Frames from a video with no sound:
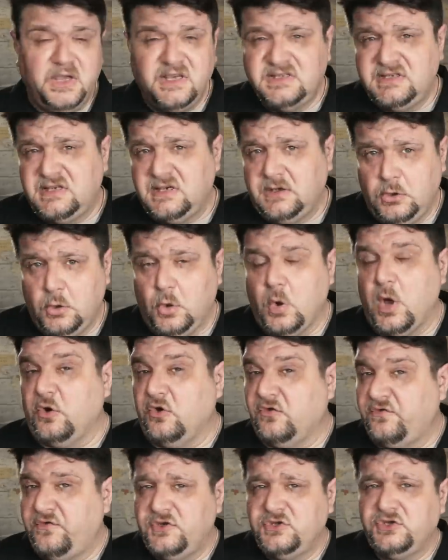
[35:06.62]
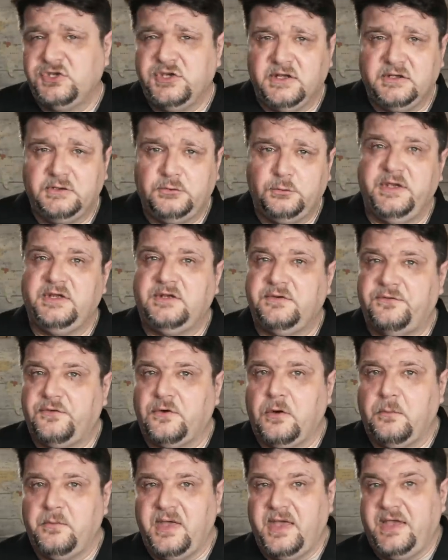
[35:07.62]
weeks ago, an official tweet
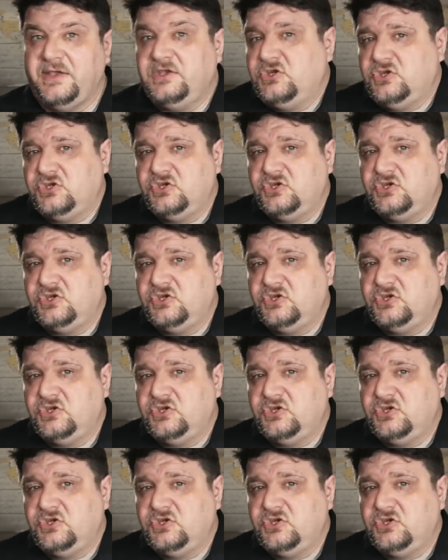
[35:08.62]
from a